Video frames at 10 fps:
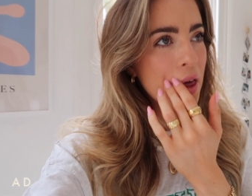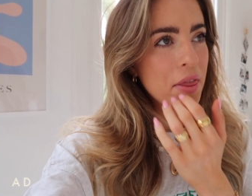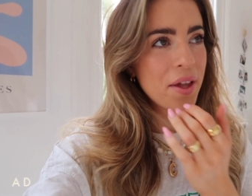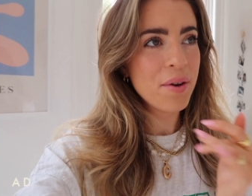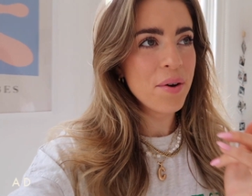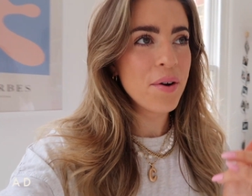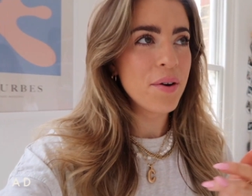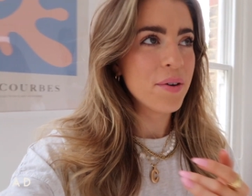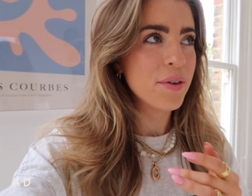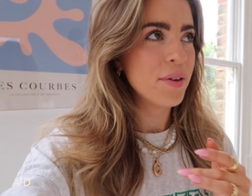They're not
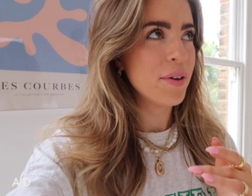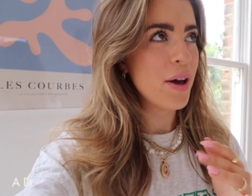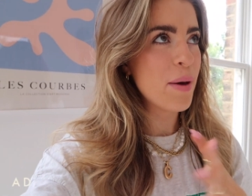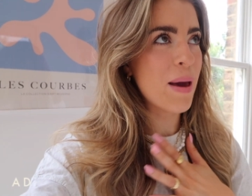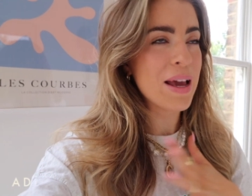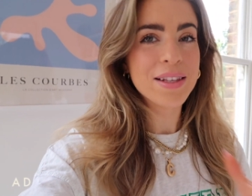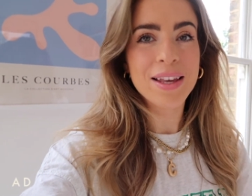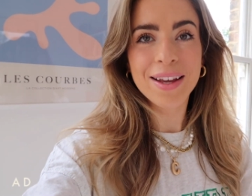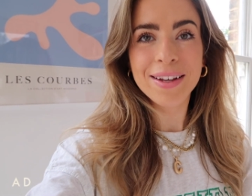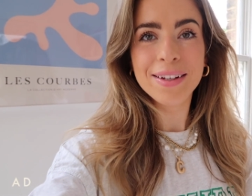
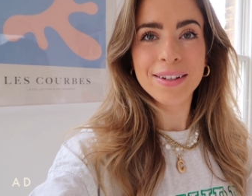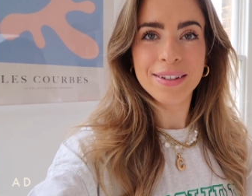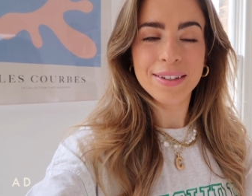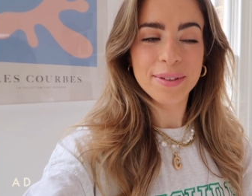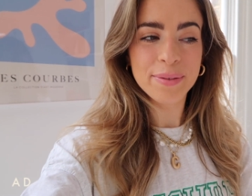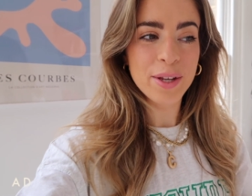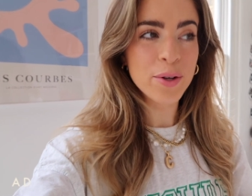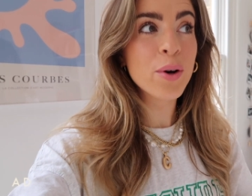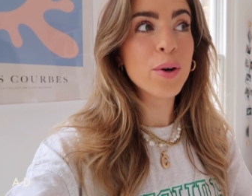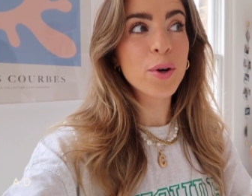amazing, they're
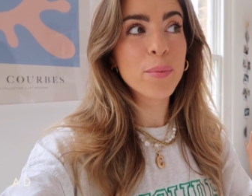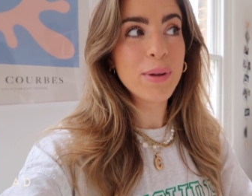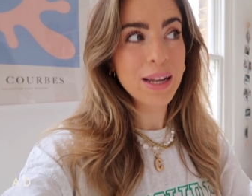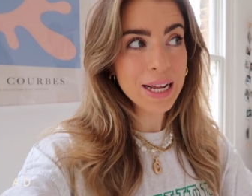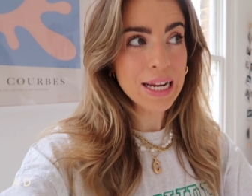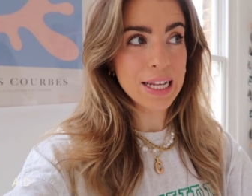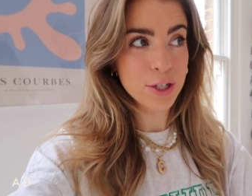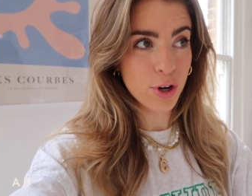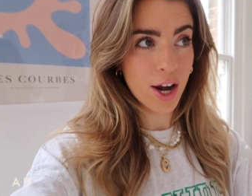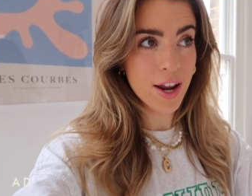not completely
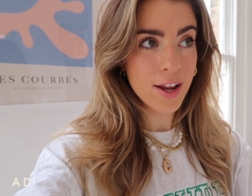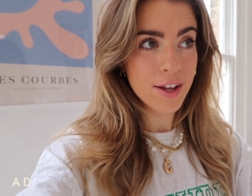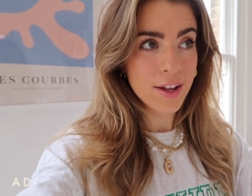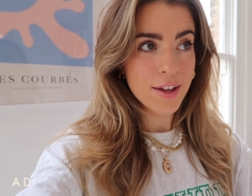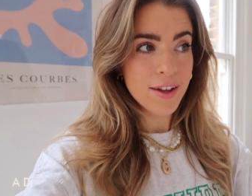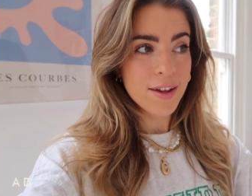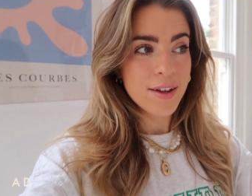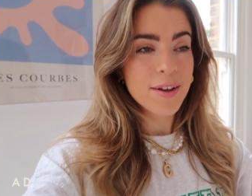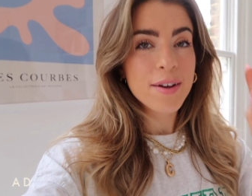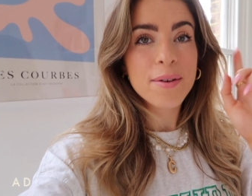straight.
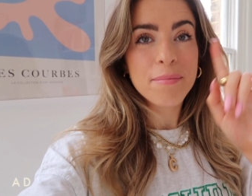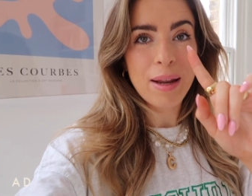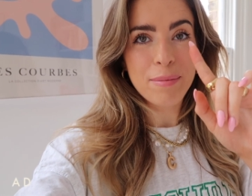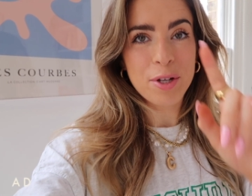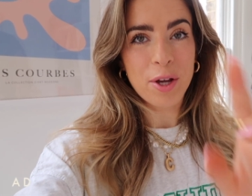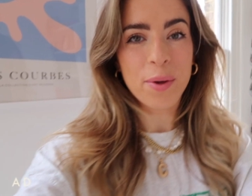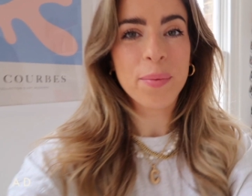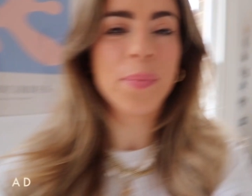Let me show you.